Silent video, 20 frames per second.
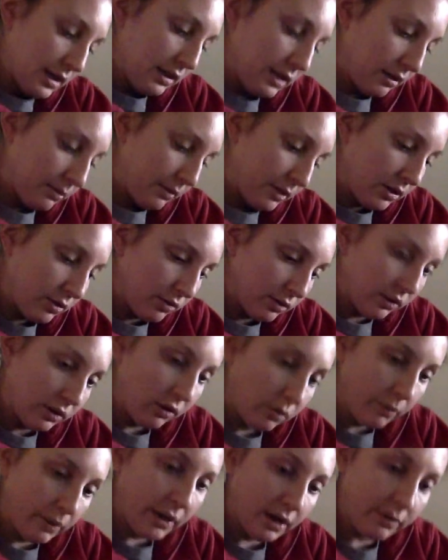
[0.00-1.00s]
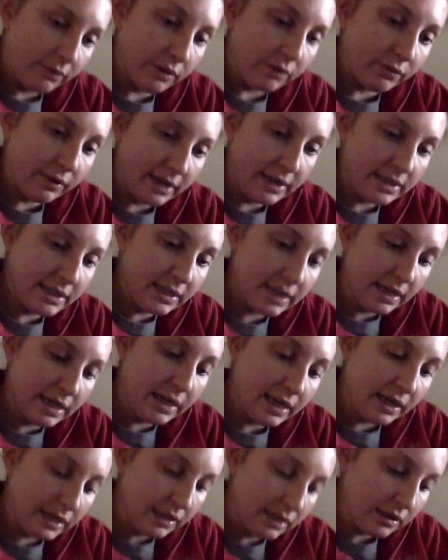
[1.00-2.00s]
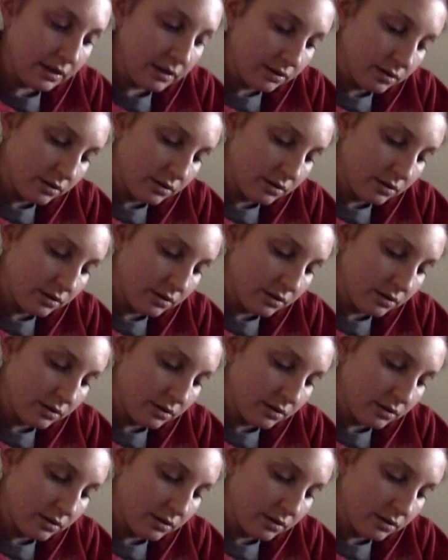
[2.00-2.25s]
Let me do a little bit of erasing.